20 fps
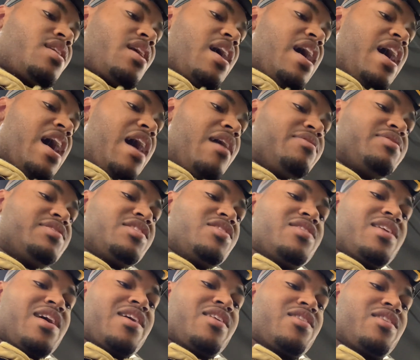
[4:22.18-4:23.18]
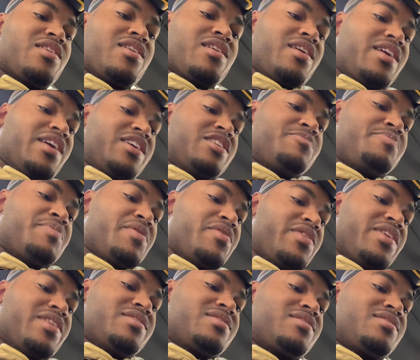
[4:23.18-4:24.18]
Obviously, you're not going to
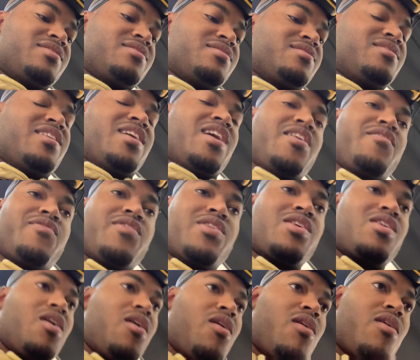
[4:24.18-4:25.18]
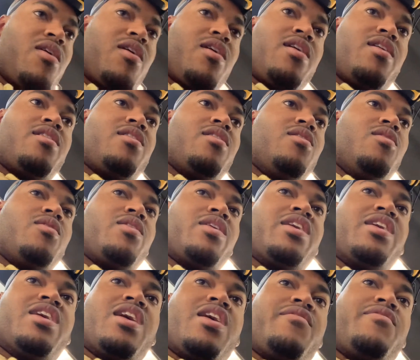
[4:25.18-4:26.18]
experience every car or
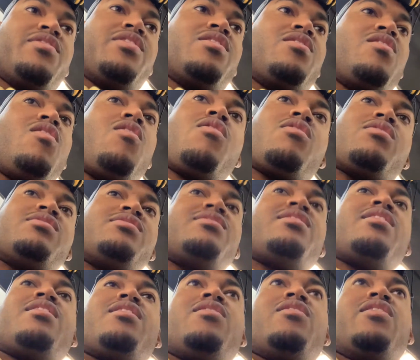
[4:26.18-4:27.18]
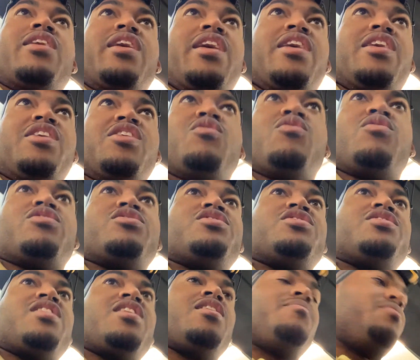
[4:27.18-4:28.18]
get every car style in your
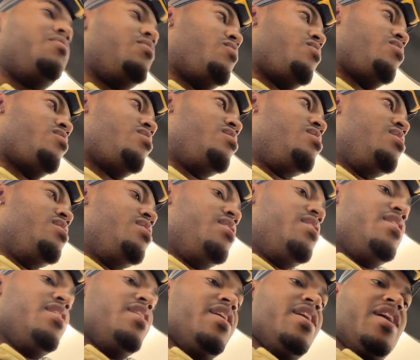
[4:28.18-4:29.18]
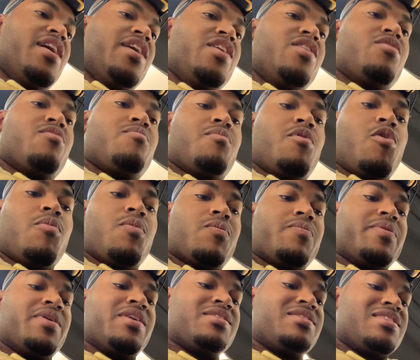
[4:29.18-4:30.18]
shop or in your mobile
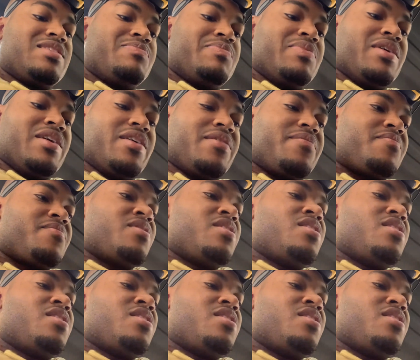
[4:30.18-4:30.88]
business, but